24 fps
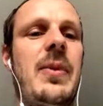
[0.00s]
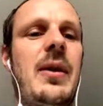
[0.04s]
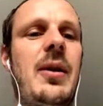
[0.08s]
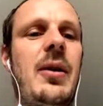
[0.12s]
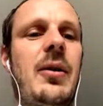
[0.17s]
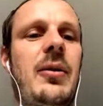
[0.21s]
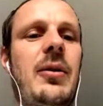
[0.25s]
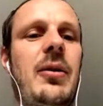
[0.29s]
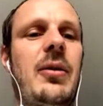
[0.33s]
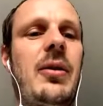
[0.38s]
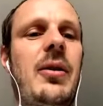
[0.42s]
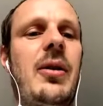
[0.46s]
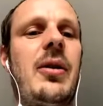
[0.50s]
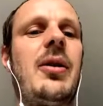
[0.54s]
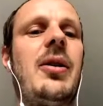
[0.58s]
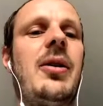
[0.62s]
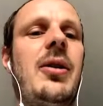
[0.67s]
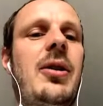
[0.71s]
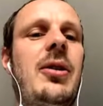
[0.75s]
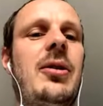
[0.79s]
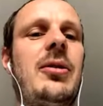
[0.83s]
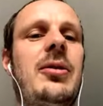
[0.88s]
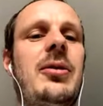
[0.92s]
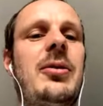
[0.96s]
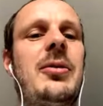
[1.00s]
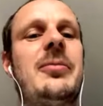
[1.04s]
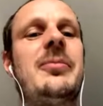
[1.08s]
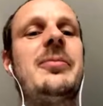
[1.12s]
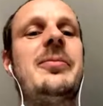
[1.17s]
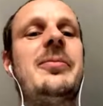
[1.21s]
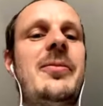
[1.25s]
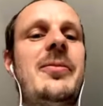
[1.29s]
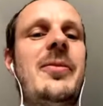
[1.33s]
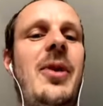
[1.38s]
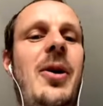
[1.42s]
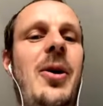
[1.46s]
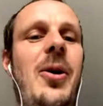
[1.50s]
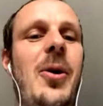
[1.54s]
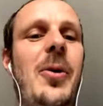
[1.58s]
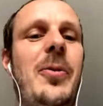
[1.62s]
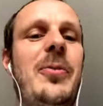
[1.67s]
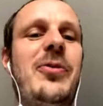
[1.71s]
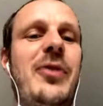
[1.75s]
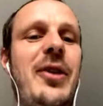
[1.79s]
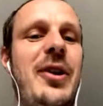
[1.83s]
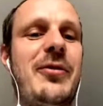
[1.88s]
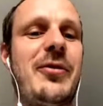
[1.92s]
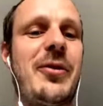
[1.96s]
or
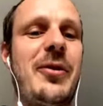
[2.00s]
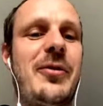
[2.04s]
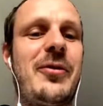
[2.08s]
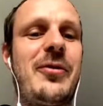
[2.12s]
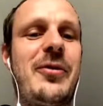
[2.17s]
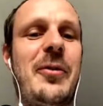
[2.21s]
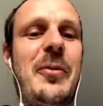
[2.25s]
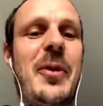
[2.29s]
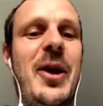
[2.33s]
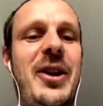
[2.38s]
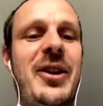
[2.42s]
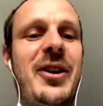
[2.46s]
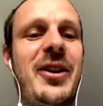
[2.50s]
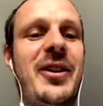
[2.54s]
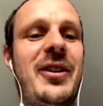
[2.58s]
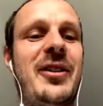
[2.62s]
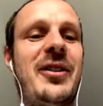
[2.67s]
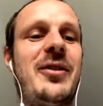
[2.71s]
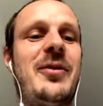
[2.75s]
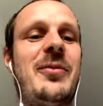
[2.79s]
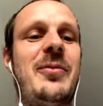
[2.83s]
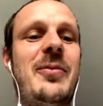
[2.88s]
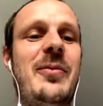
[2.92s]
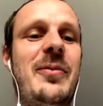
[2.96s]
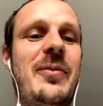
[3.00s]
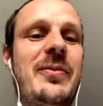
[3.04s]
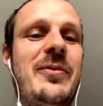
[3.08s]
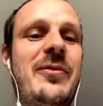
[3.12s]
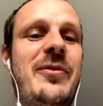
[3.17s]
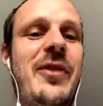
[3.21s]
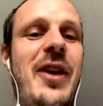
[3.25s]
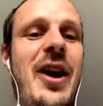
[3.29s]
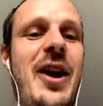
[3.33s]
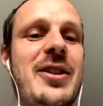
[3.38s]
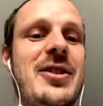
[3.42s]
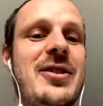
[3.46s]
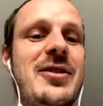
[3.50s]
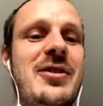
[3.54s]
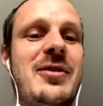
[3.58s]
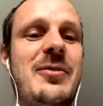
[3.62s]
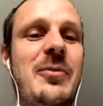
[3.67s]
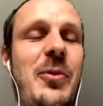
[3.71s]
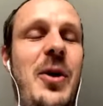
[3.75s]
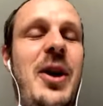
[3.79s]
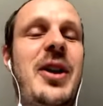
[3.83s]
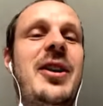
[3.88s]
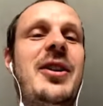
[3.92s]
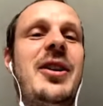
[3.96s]
hopefully for Man United fans
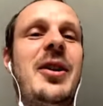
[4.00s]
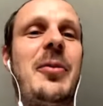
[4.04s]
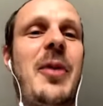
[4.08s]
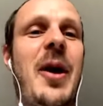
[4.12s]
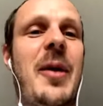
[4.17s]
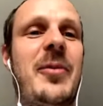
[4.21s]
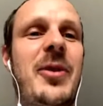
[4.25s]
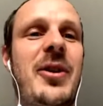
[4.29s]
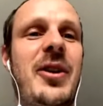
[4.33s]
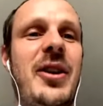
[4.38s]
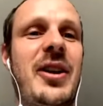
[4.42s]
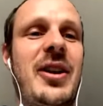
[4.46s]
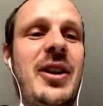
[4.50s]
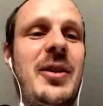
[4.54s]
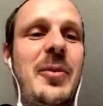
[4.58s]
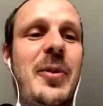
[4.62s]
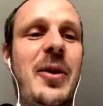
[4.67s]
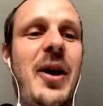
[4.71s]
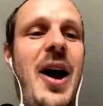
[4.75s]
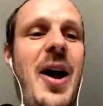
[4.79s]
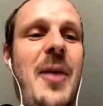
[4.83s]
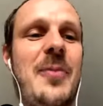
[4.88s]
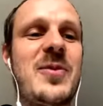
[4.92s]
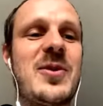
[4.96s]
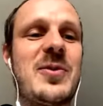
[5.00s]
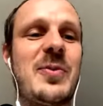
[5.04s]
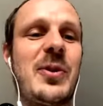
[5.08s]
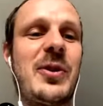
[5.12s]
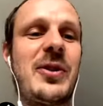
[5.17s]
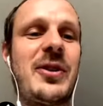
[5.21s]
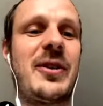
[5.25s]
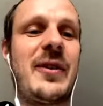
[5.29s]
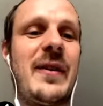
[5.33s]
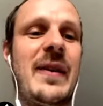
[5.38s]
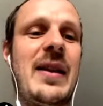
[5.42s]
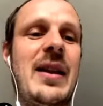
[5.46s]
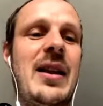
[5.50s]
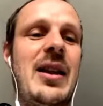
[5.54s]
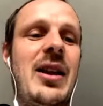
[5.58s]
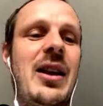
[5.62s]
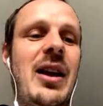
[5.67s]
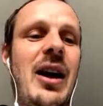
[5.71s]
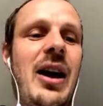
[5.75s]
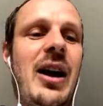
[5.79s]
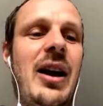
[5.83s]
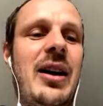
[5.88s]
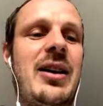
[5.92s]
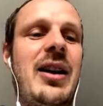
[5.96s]
winning the Premier League perhaps. But
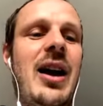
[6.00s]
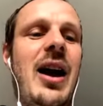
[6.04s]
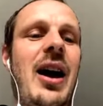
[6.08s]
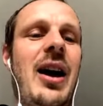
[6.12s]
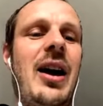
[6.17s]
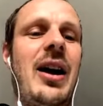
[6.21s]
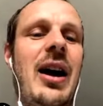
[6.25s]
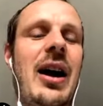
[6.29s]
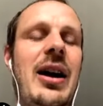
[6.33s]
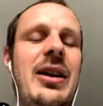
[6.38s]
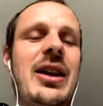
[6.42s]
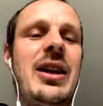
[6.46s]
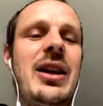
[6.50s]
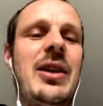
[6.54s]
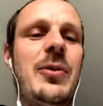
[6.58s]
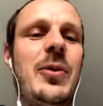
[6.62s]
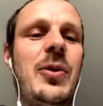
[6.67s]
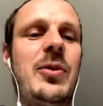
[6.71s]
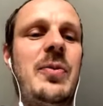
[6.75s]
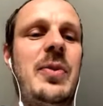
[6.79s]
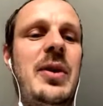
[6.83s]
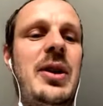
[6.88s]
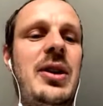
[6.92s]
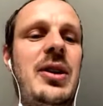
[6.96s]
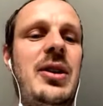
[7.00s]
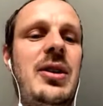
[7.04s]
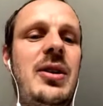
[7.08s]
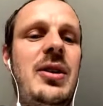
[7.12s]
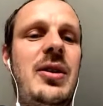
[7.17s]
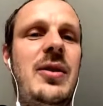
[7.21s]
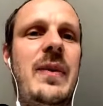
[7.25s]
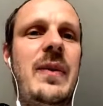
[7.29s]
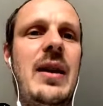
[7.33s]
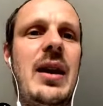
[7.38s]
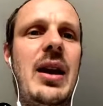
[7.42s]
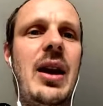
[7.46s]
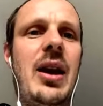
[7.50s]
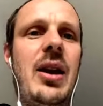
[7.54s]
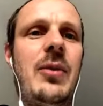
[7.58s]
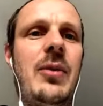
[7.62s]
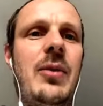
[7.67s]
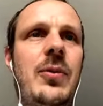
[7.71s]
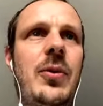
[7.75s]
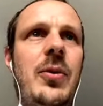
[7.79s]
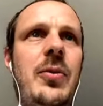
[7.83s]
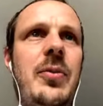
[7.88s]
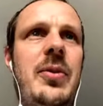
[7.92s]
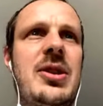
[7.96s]
I think it would
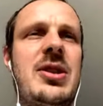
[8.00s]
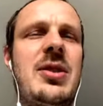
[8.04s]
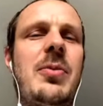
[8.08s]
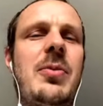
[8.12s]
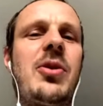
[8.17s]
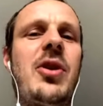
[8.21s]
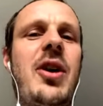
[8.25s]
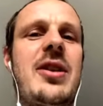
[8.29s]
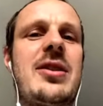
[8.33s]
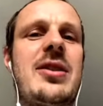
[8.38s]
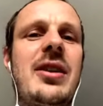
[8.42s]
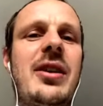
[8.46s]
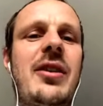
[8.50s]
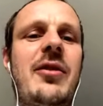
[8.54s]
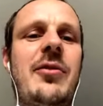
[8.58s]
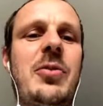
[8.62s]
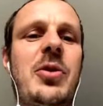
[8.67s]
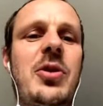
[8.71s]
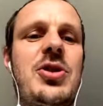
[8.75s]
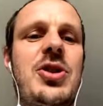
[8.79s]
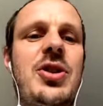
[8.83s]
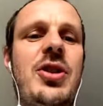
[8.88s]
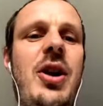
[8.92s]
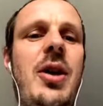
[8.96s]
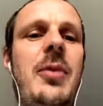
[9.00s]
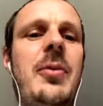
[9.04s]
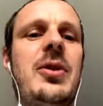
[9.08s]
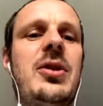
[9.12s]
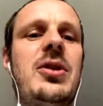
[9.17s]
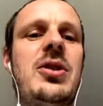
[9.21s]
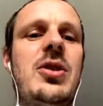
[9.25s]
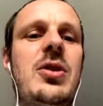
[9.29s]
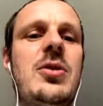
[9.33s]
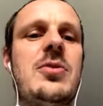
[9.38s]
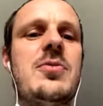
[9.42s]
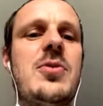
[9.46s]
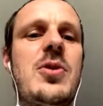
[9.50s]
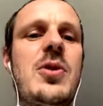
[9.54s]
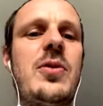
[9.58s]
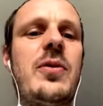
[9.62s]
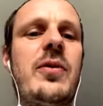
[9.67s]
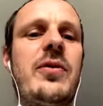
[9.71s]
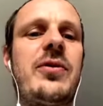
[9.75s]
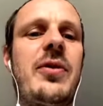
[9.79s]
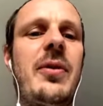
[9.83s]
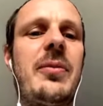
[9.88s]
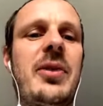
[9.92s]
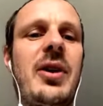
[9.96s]
be surprising if Borussia Dortmund do
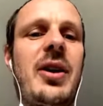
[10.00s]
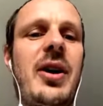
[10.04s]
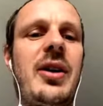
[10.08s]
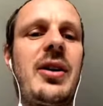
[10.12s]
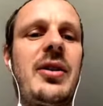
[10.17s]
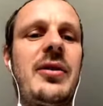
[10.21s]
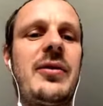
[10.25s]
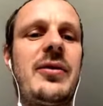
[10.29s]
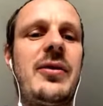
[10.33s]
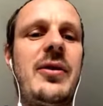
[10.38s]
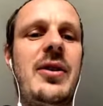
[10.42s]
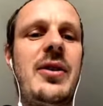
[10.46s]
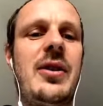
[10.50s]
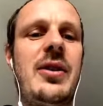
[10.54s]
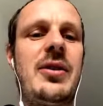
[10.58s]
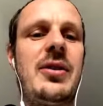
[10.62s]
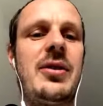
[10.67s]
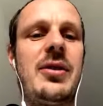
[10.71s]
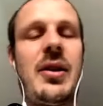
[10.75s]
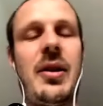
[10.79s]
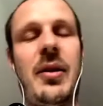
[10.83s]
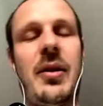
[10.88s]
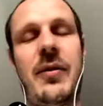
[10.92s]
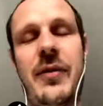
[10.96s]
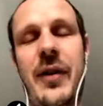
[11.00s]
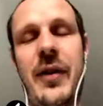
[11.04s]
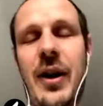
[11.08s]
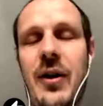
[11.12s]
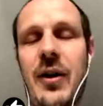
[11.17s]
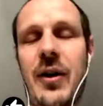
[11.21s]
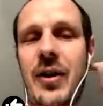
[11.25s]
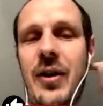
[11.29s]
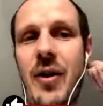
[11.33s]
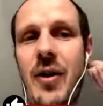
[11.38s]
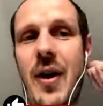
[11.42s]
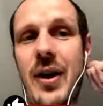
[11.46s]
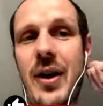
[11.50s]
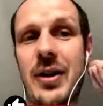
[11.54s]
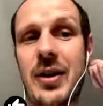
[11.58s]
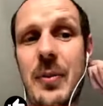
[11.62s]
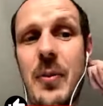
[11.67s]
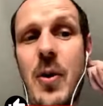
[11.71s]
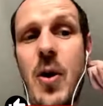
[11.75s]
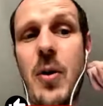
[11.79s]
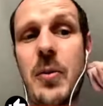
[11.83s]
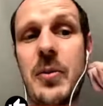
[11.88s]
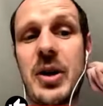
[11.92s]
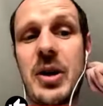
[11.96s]
move from the figure they're on at the
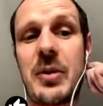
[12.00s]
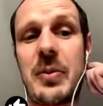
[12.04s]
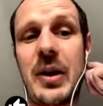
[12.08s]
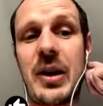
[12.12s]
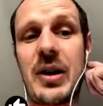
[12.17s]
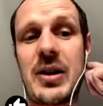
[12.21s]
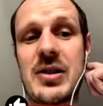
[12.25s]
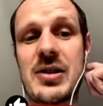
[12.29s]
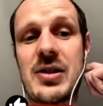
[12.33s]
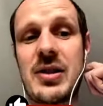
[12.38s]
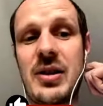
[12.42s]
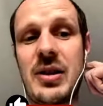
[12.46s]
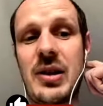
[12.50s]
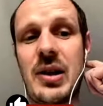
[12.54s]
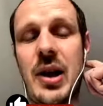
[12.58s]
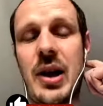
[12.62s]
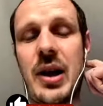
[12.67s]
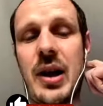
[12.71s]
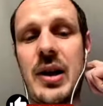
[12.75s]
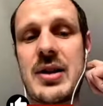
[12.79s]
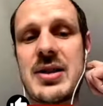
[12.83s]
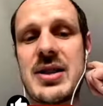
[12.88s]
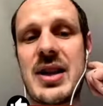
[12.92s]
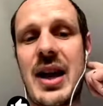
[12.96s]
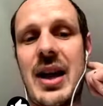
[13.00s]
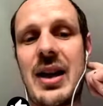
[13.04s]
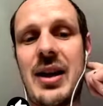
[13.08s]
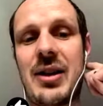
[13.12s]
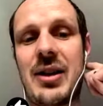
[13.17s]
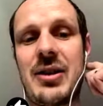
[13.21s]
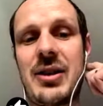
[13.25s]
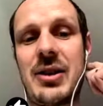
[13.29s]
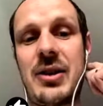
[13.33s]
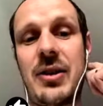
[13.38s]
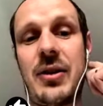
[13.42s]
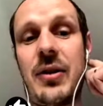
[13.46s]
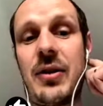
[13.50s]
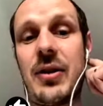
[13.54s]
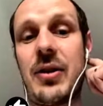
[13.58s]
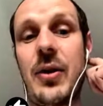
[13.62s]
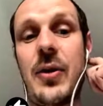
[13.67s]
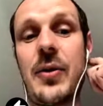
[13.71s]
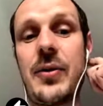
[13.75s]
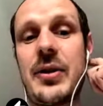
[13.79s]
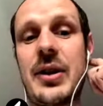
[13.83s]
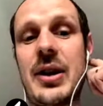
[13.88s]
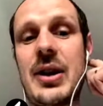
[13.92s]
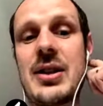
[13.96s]
moment, because like I said, they
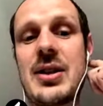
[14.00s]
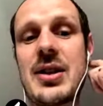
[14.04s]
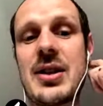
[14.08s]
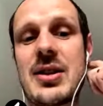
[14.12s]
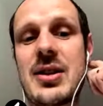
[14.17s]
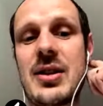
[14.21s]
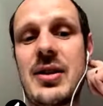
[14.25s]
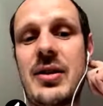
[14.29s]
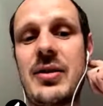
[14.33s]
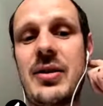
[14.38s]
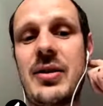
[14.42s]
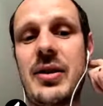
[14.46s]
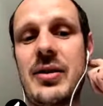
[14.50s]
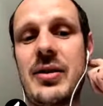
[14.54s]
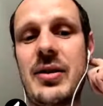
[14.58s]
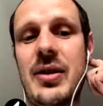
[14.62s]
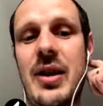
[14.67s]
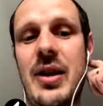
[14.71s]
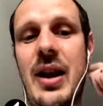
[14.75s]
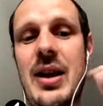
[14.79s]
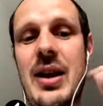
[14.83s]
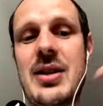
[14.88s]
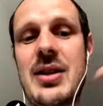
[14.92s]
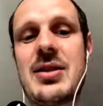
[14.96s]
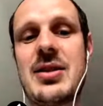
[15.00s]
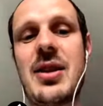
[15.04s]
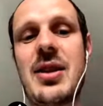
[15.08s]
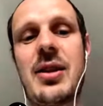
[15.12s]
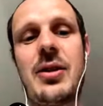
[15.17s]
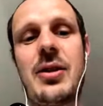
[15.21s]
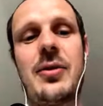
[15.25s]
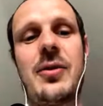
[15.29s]
don't need to. He's not